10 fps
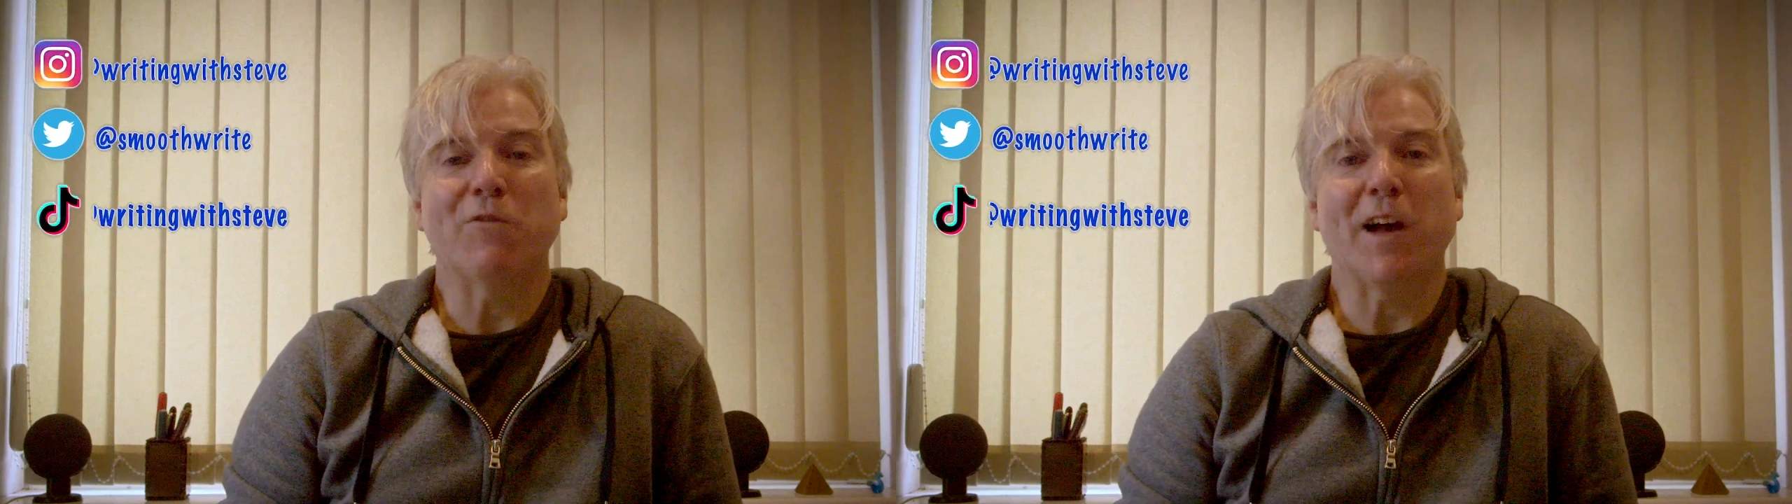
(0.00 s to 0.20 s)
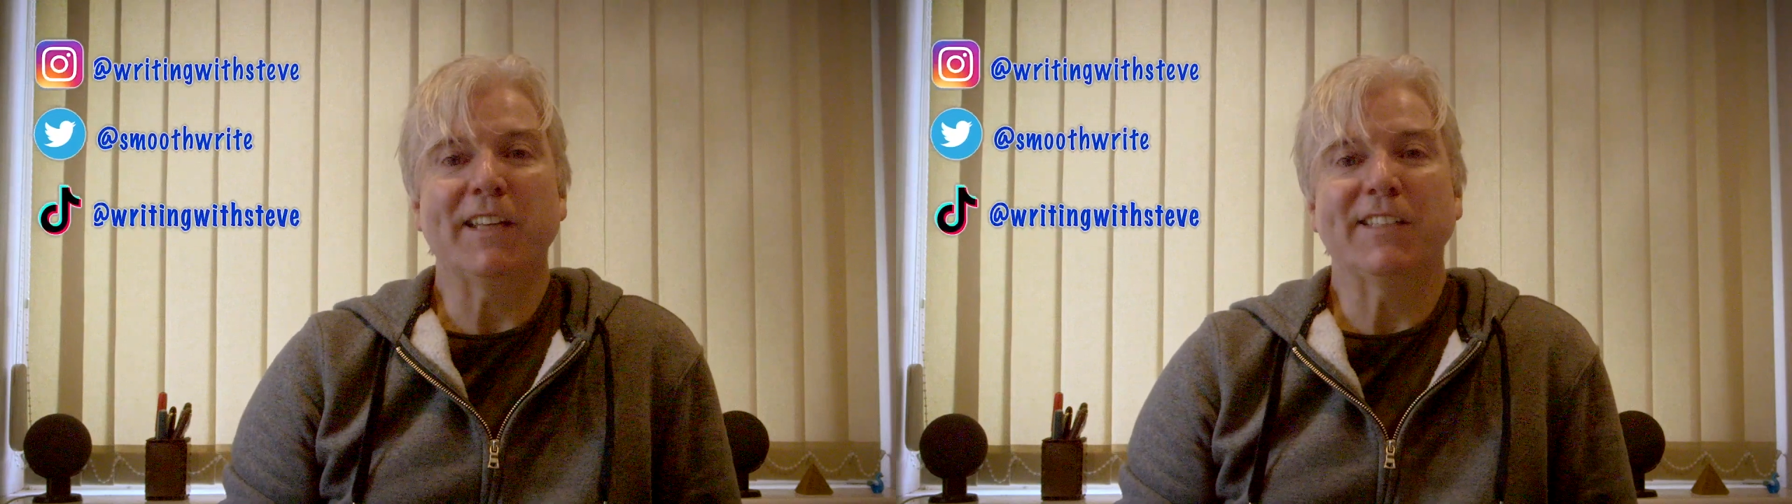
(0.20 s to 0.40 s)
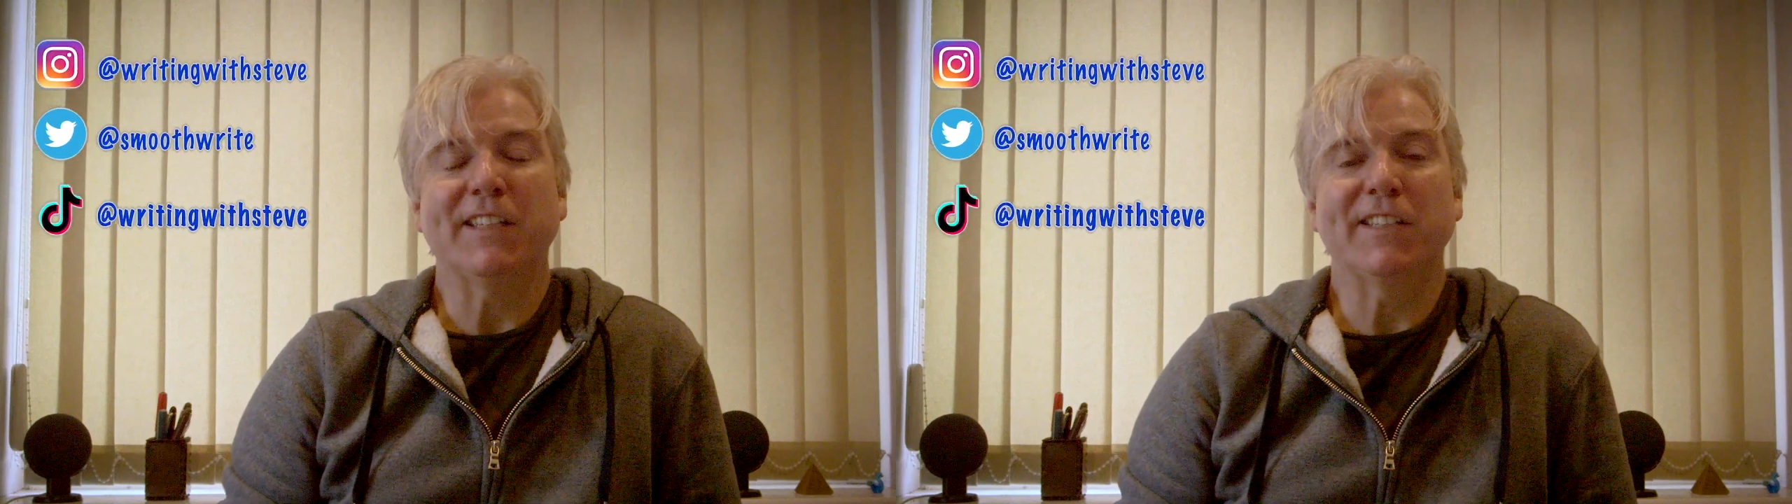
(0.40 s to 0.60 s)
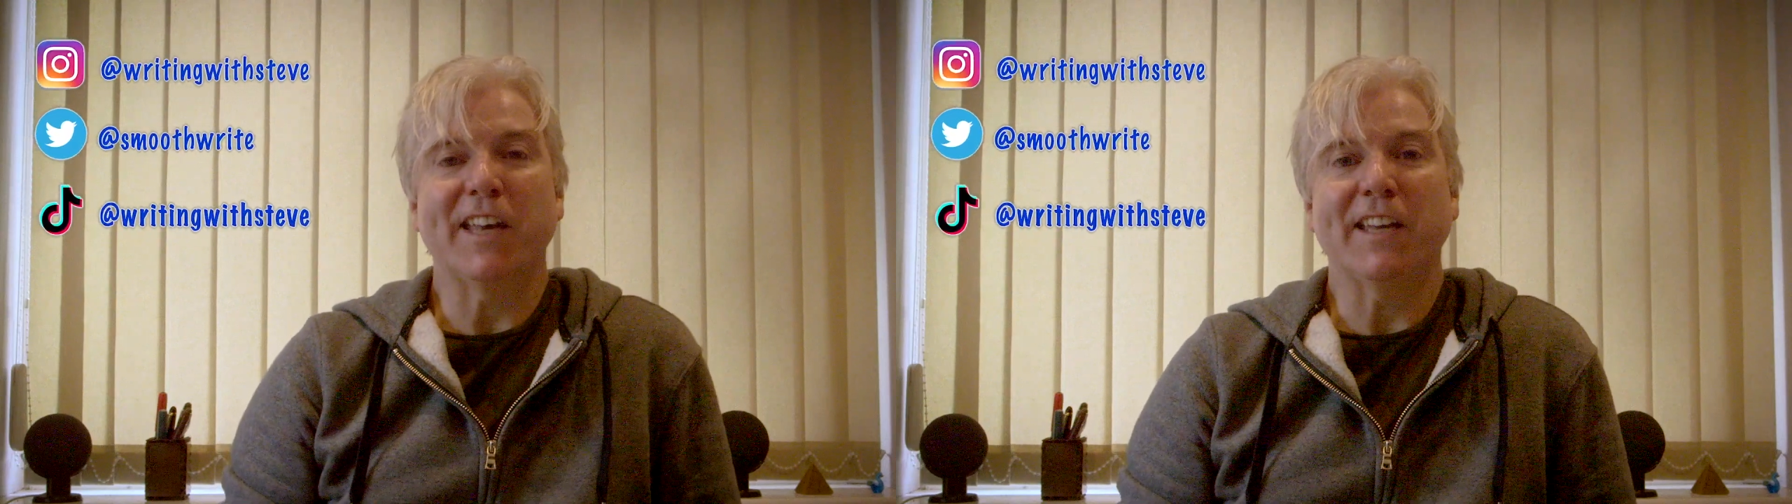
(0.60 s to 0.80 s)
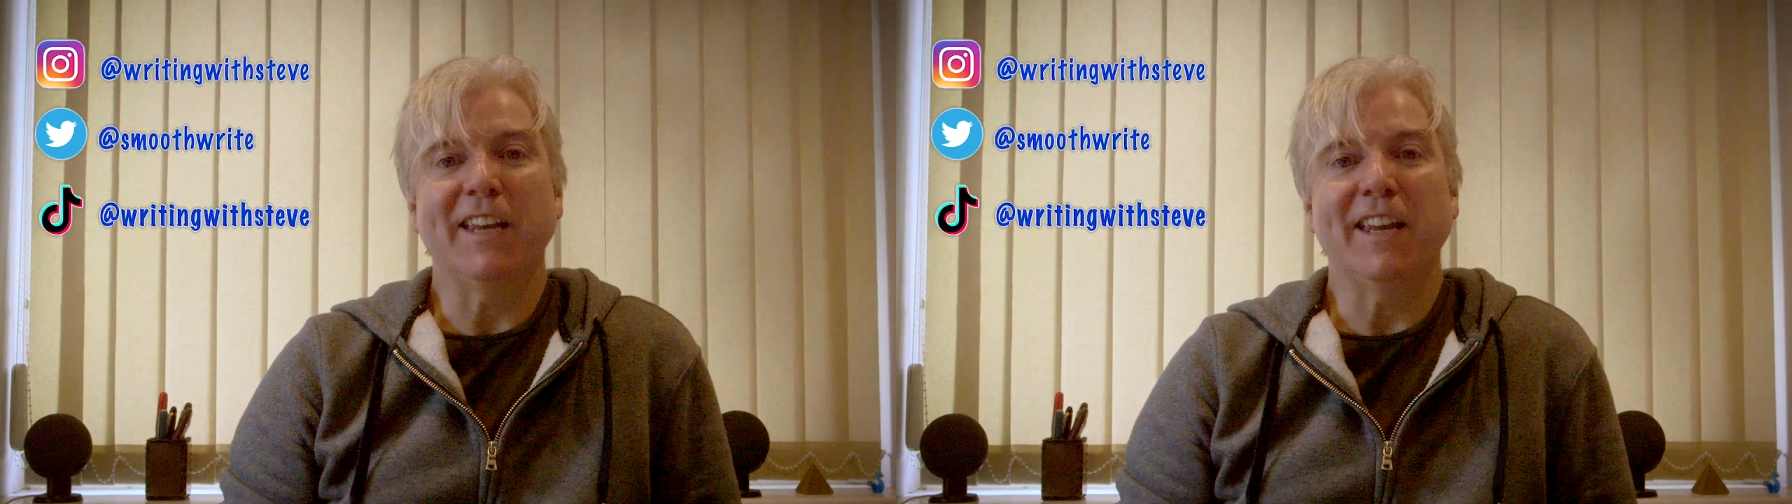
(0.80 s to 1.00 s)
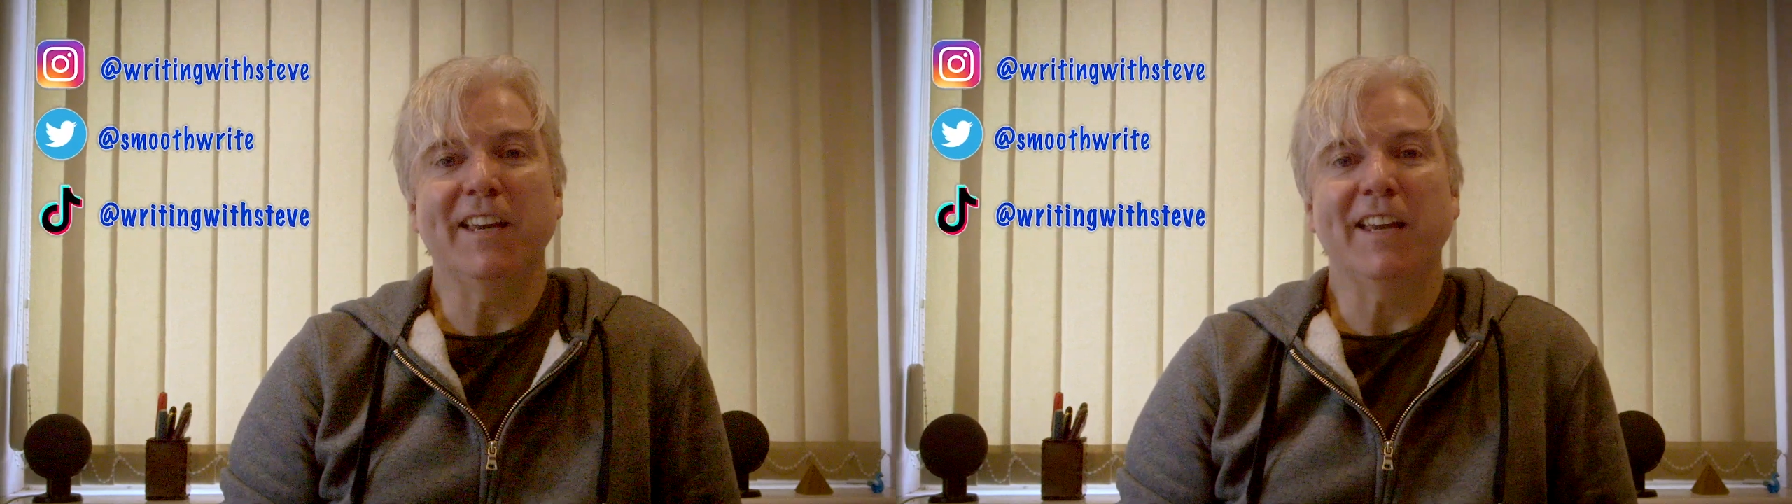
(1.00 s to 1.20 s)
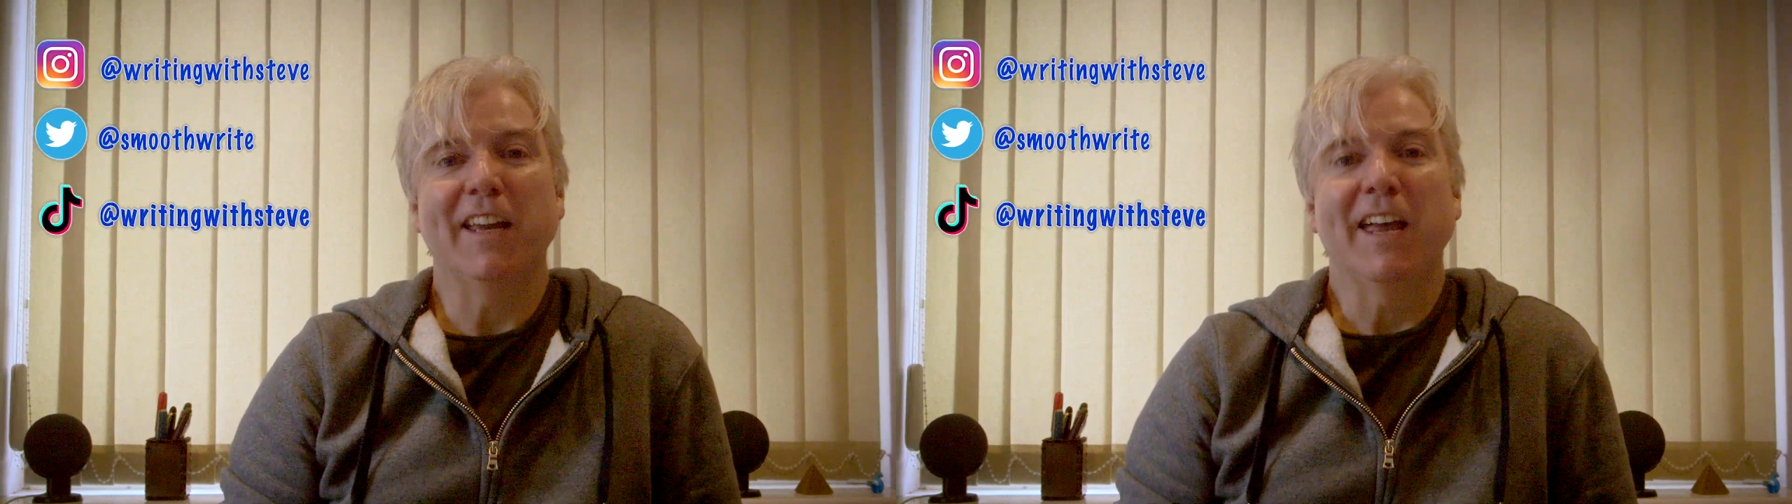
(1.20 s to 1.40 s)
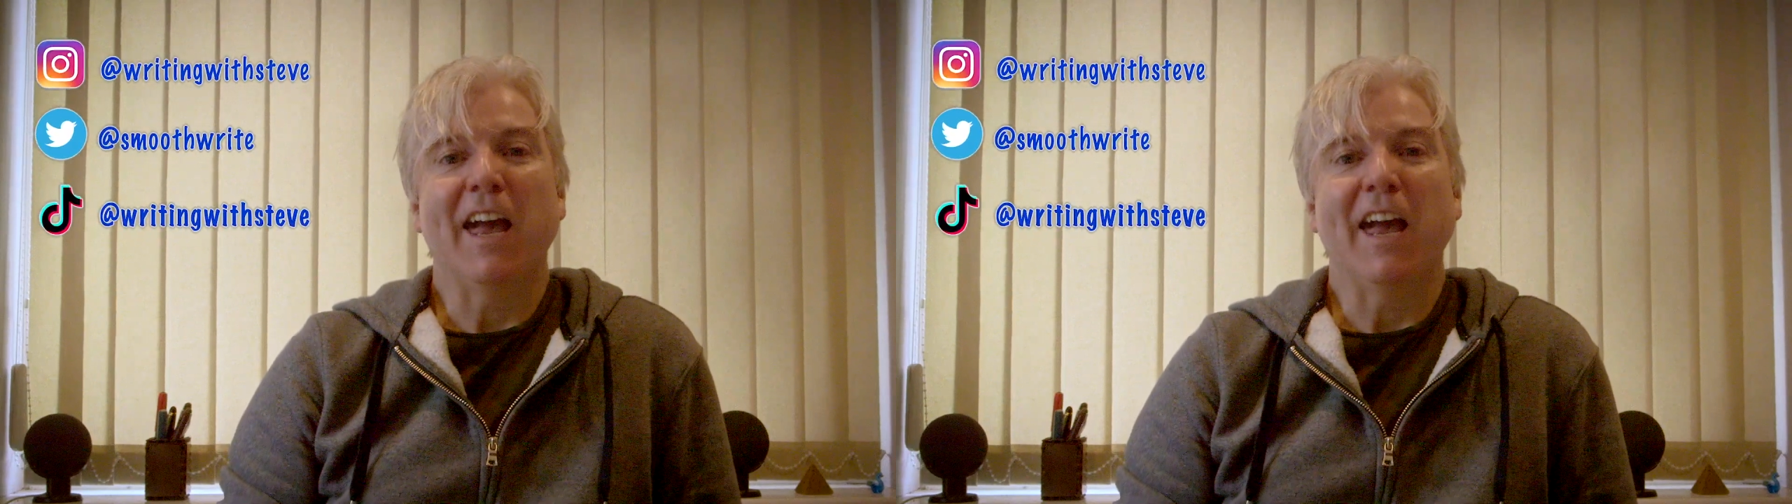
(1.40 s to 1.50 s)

writing technique